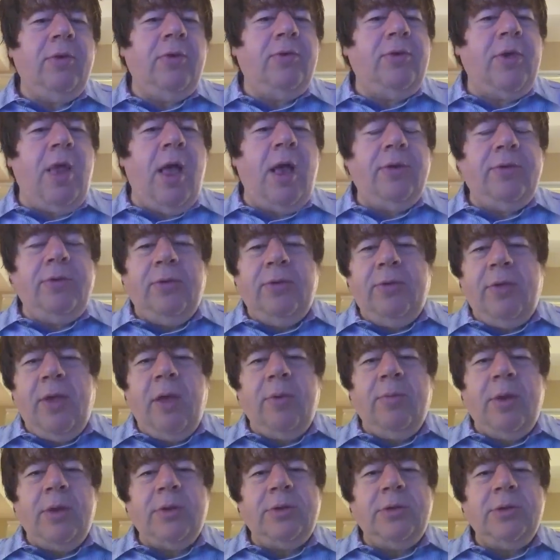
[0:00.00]
so stocks is
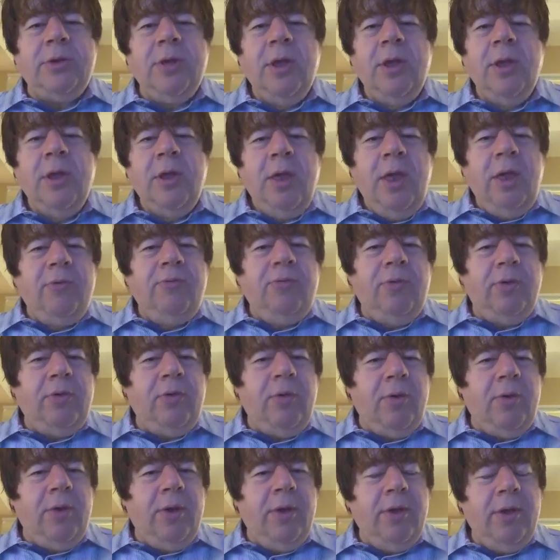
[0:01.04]
how much
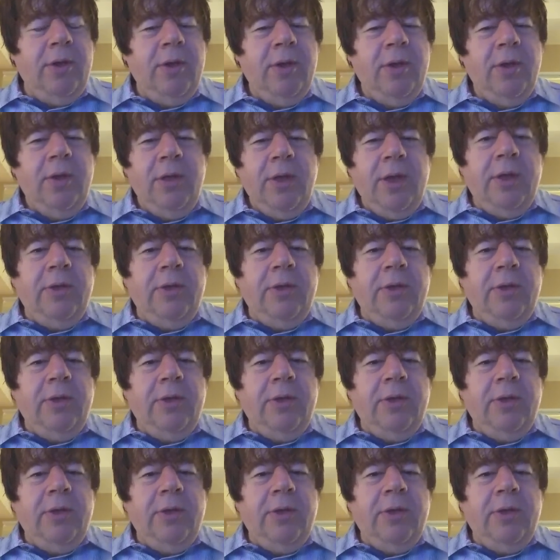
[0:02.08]
inventory